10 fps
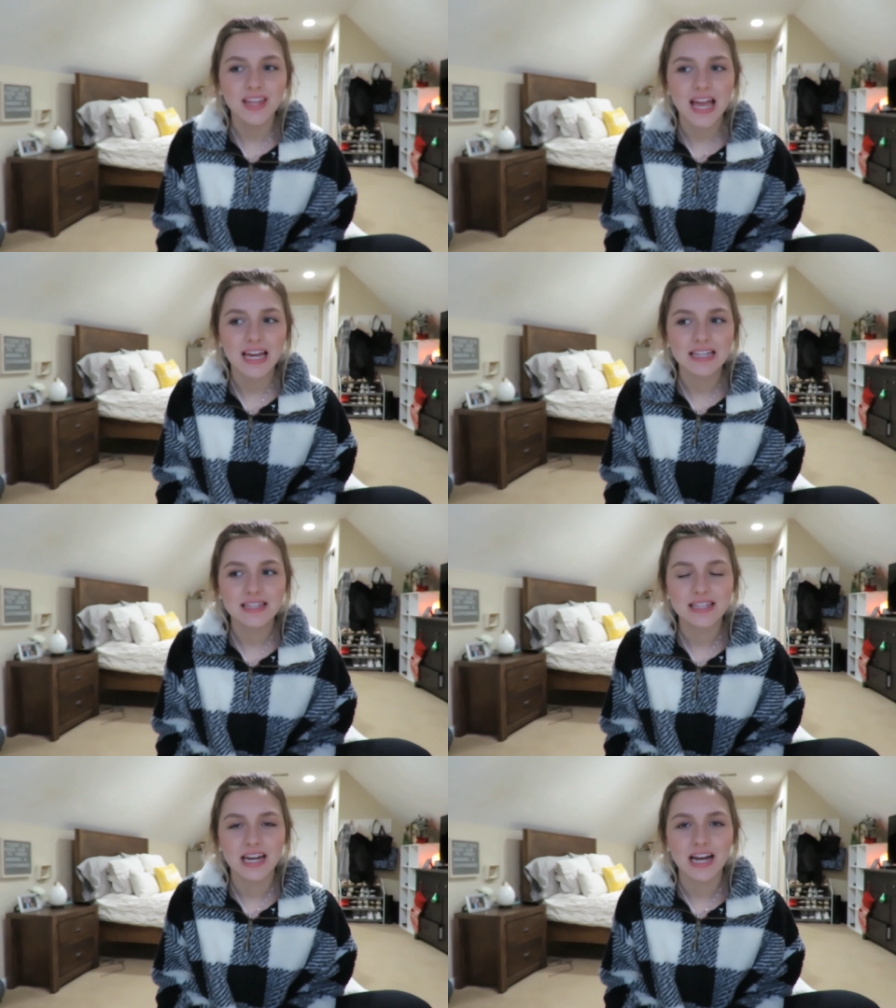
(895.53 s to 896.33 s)

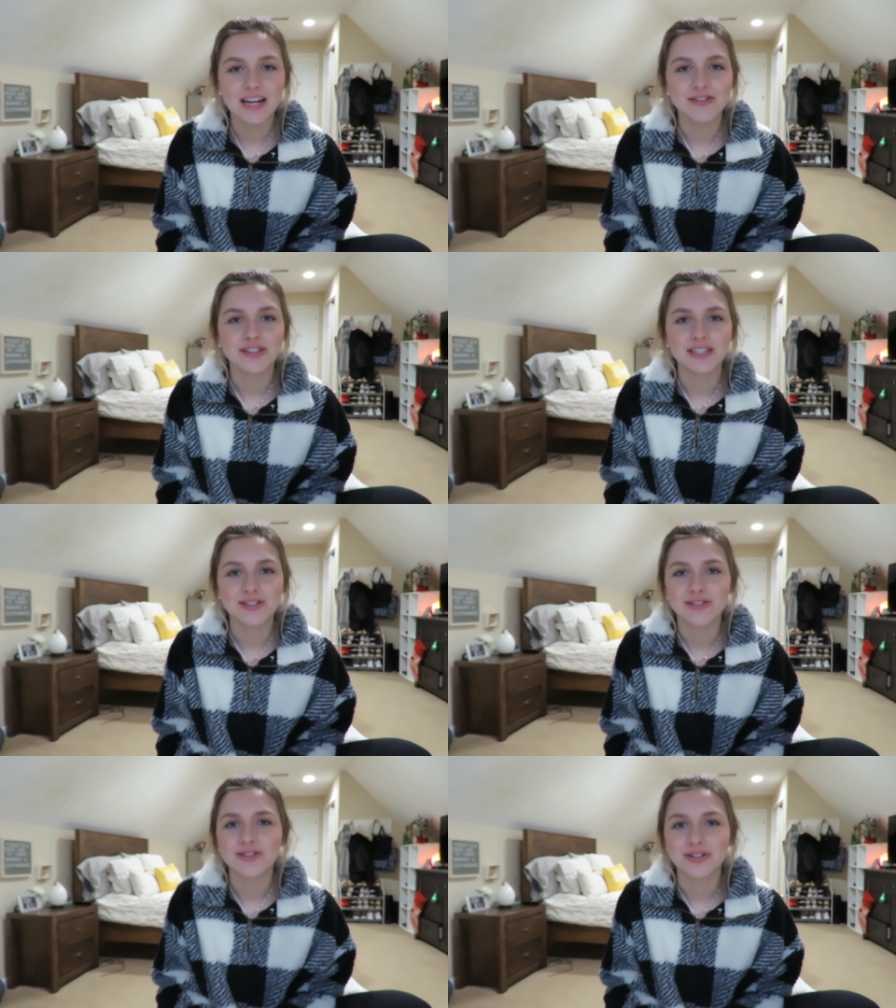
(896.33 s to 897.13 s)
and that I just need
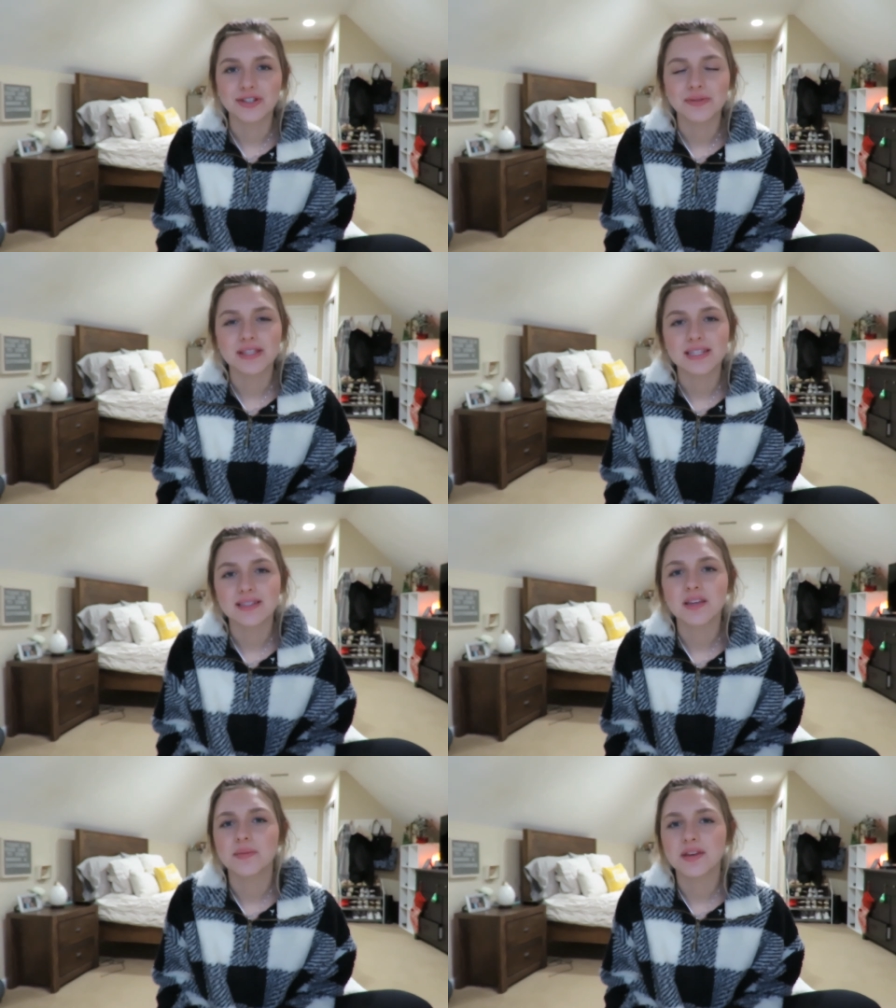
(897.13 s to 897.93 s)
to start doing things
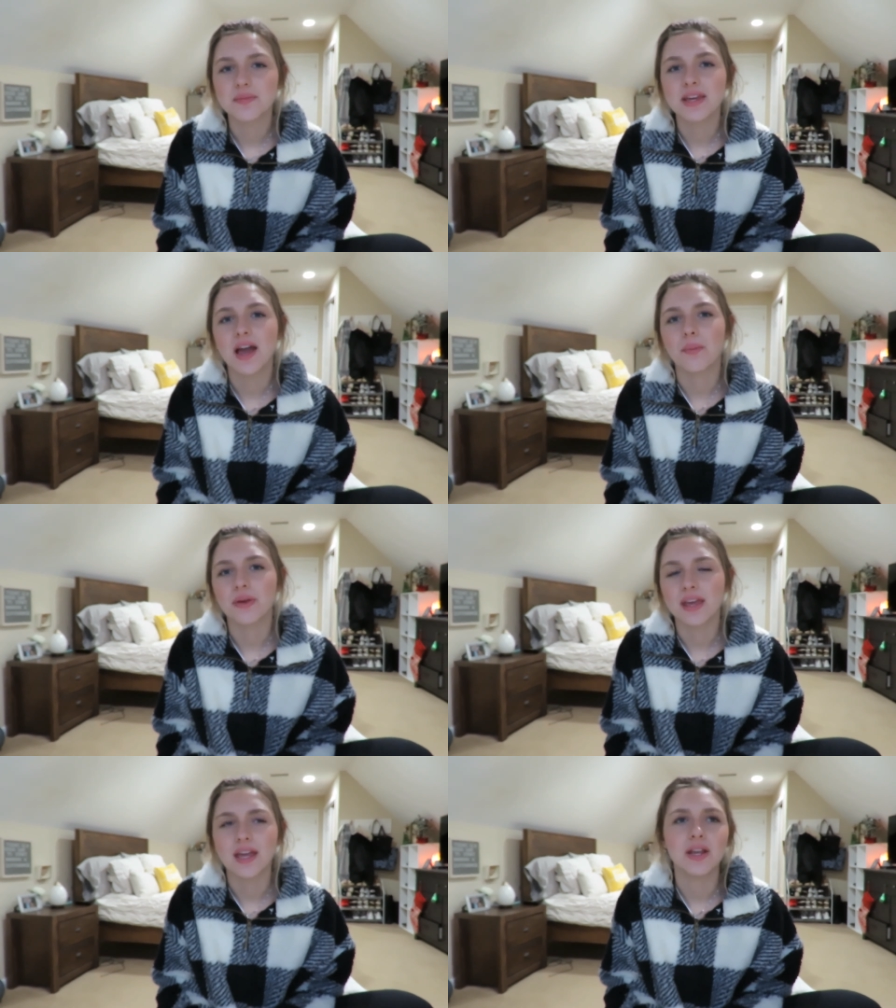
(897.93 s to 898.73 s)
that make me
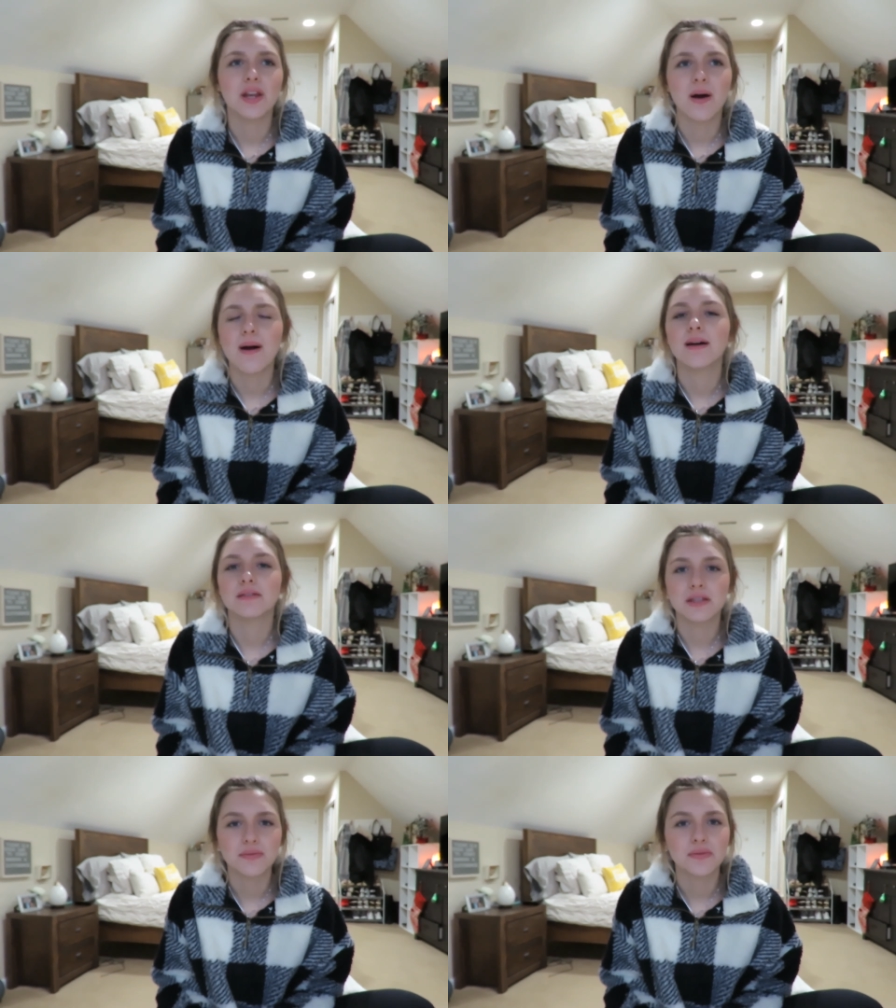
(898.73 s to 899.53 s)
happy and not
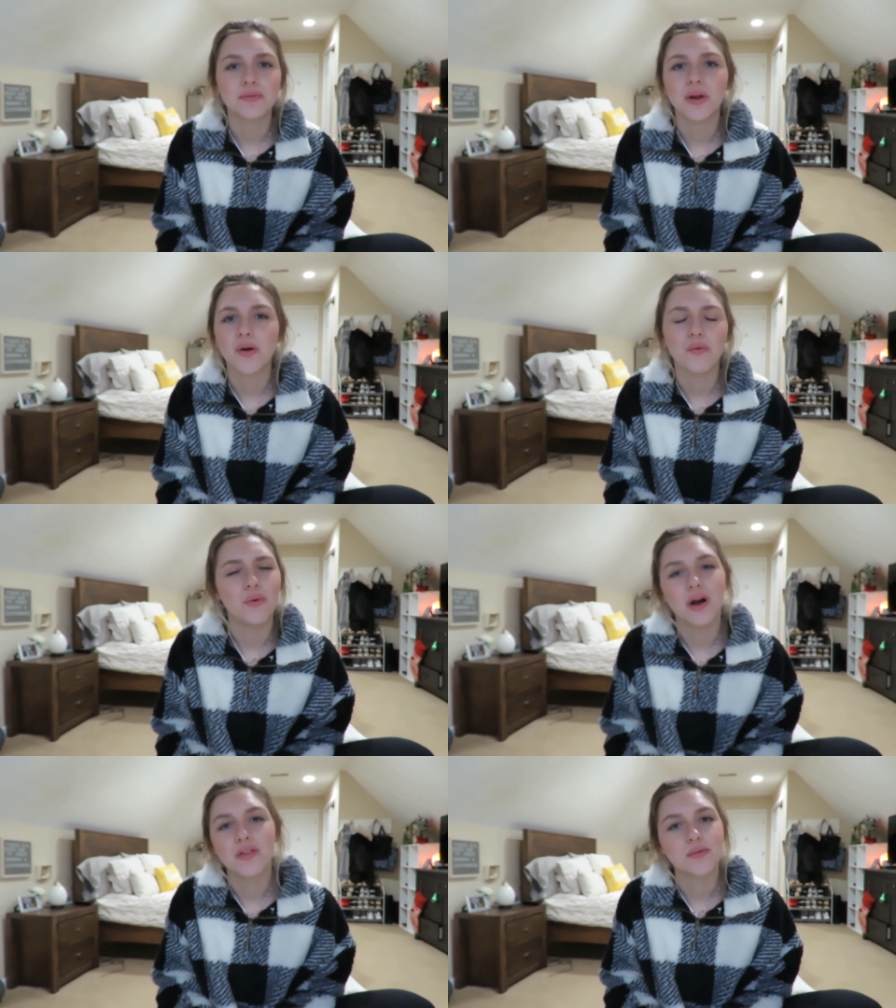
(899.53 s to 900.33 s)
live in fear of
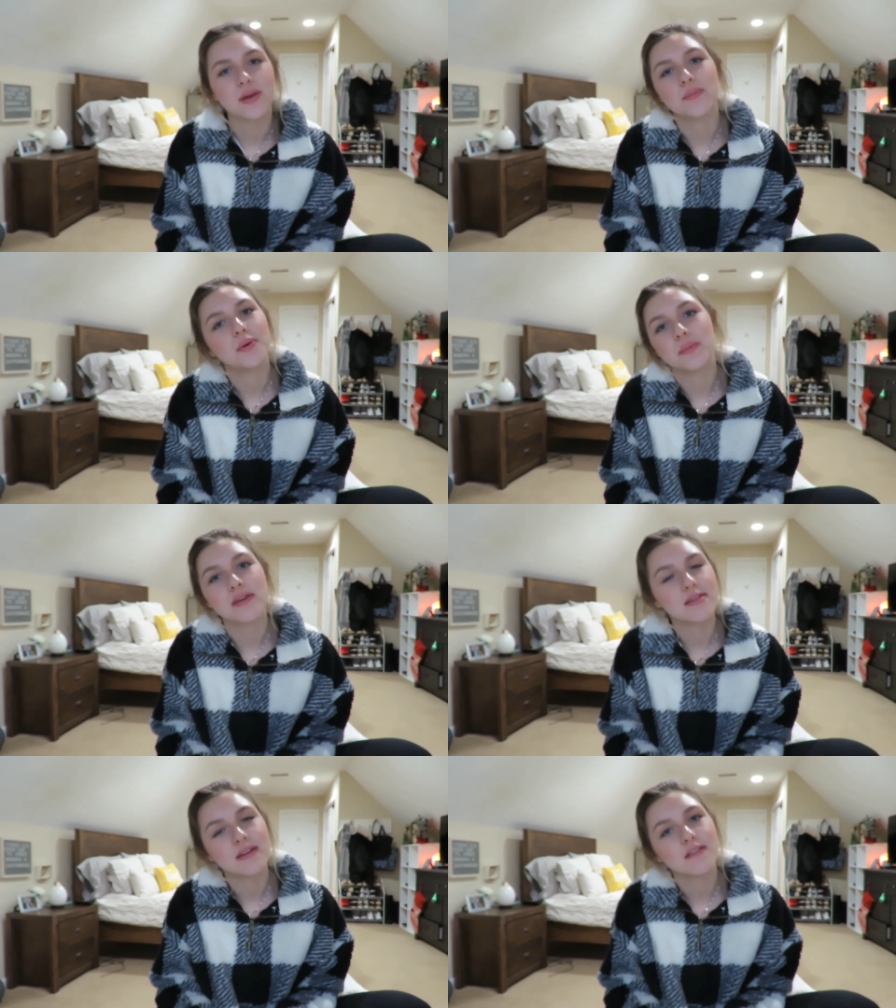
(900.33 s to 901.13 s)
what other people may
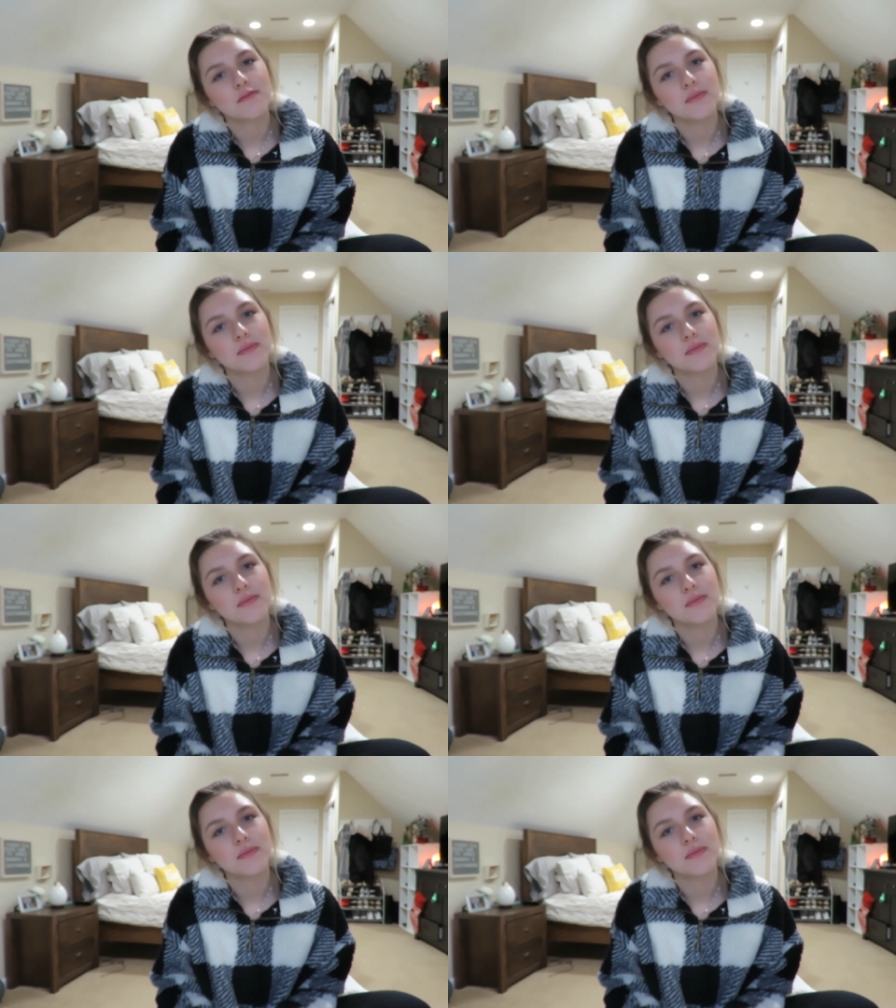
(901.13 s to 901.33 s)
think of